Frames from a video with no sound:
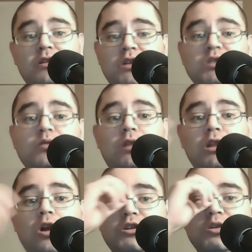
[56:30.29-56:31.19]
There's also a
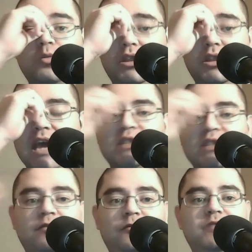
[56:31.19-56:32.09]
larger one, the
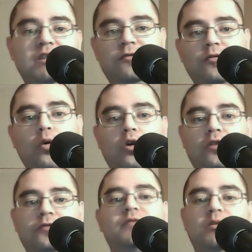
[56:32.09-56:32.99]

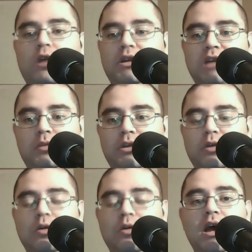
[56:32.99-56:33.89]

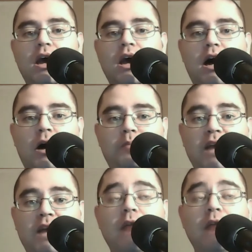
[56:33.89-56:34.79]
S5451W,
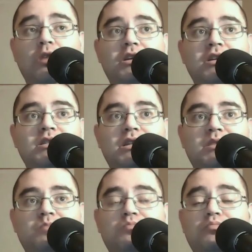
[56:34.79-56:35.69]
and that one
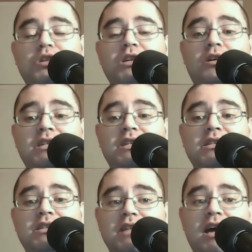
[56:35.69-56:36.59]
is pretty darn
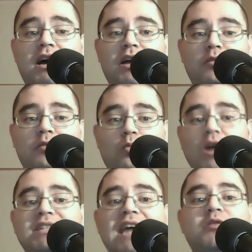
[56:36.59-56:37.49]
decent. The
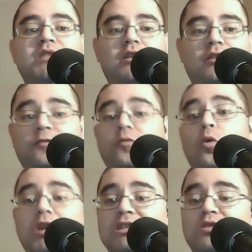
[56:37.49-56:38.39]
one downside of the
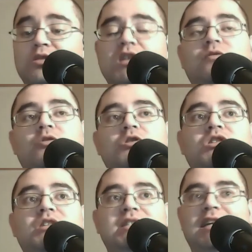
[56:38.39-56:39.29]
42-inch
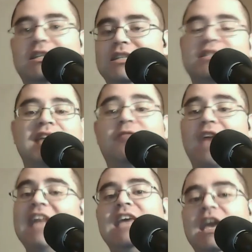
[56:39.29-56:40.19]
version is that it doesn't have
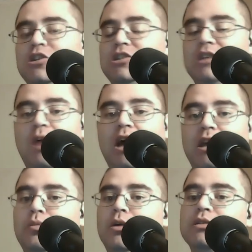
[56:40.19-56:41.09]
any
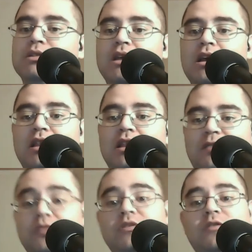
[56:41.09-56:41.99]
HDMI inputs. The
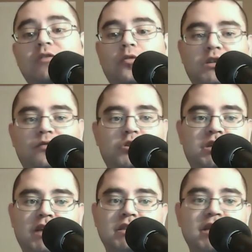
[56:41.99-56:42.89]
54-inch
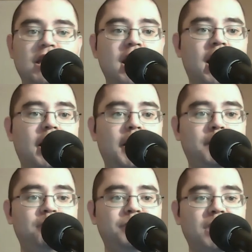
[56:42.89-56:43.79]
version does.
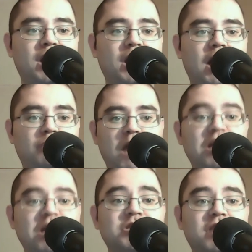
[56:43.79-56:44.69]
I
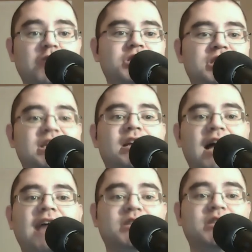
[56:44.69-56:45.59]
mentioned the Energy Take
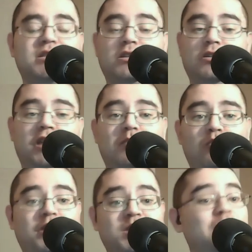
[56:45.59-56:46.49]
Classics. They're like a
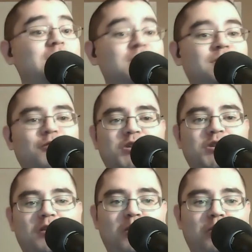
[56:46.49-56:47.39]
more expensive version
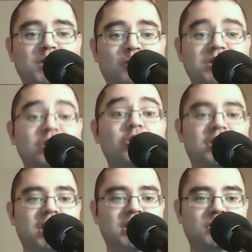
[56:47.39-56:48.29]
of the Monoprice ones.
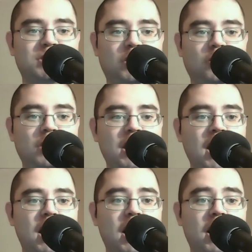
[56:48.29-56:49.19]
Look nicer, too.
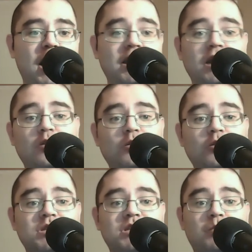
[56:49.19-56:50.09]
And then, of
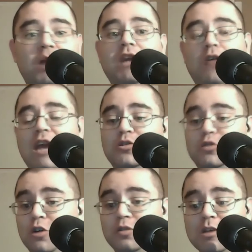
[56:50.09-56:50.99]
course, the Pioneer Andrew
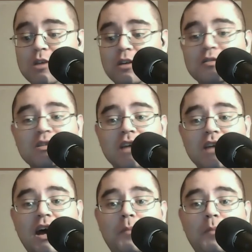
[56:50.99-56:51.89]
Jones speakers.
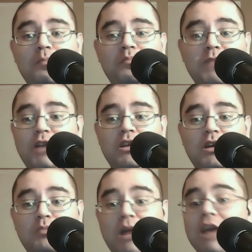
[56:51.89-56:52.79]
Not
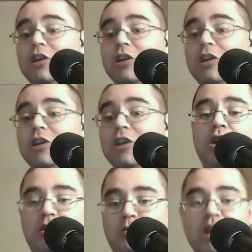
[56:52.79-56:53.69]
the Pioneer Elite
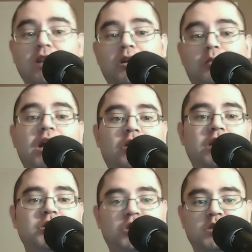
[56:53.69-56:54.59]
ones, but the regular
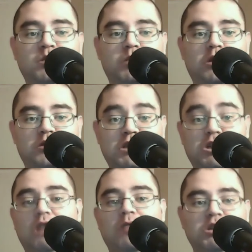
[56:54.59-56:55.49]
Pioneer Andrew Jones speakers, the
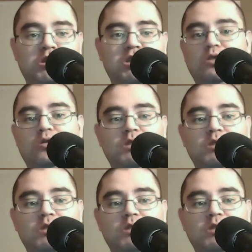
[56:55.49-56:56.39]
Generation
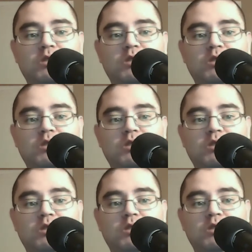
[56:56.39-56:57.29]
2s. Recommend
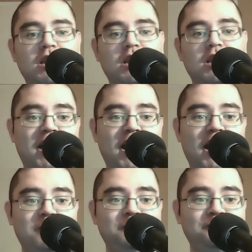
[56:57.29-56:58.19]
those all the time.